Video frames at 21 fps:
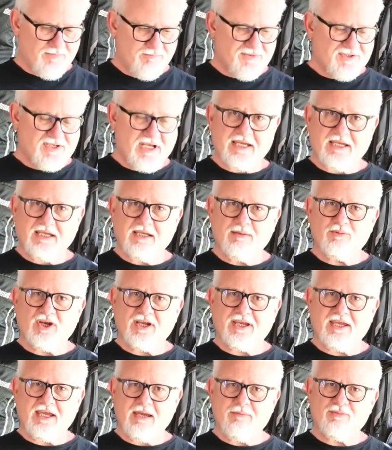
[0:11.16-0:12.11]
taking
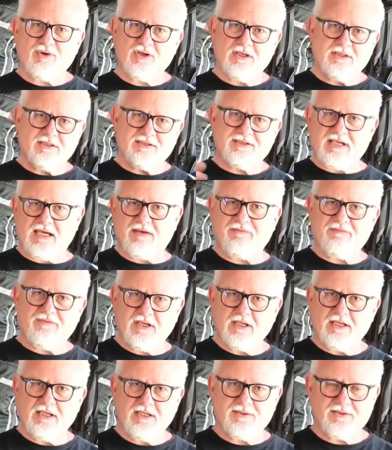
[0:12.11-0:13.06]
my camera and
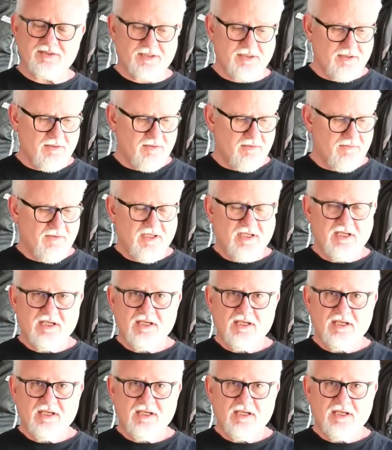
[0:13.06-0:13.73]
stuffing it into